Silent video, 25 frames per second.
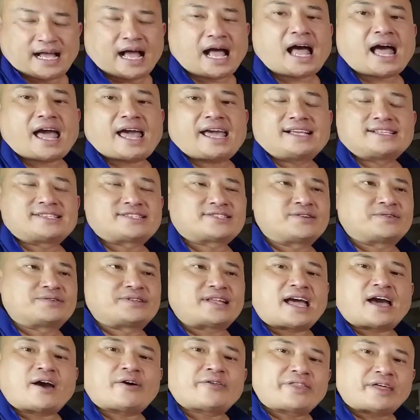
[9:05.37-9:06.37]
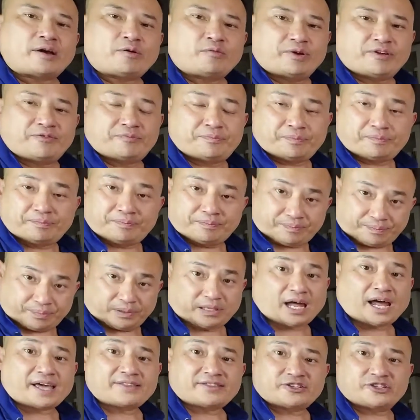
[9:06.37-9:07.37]
Hi, so now that we've
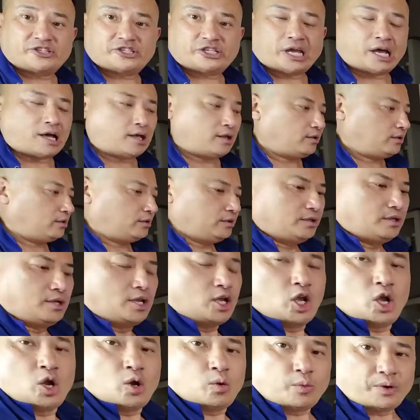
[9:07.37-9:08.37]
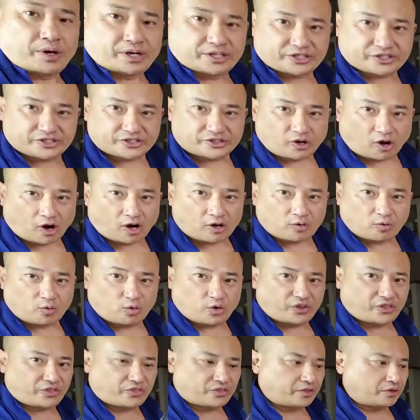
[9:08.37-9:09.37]
applied the gel, we're gonna start
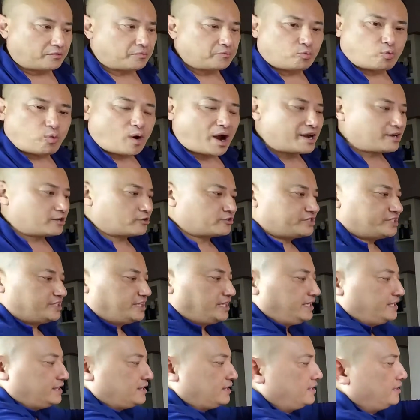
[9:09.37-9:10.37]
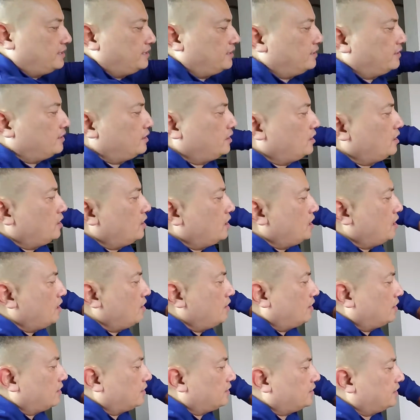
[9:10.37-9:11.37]
with the wider teeth,
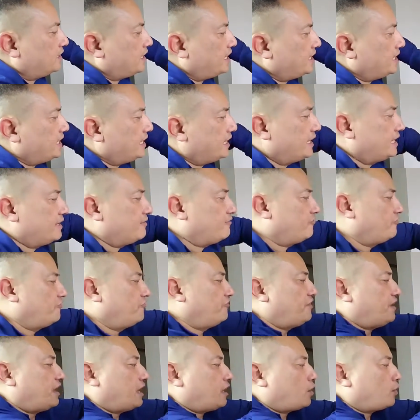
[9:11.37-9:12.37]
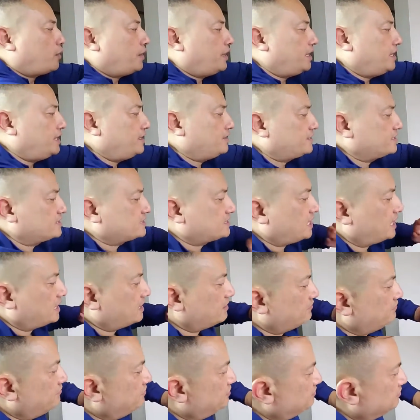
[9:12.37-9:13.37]
getting it very, just
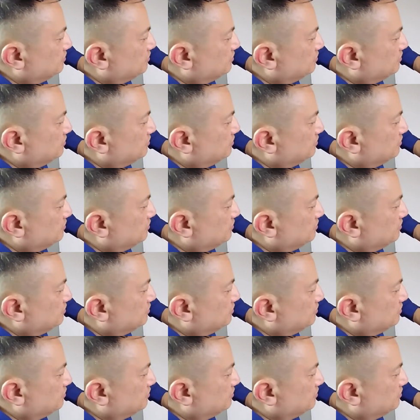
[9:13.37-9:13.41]
kind of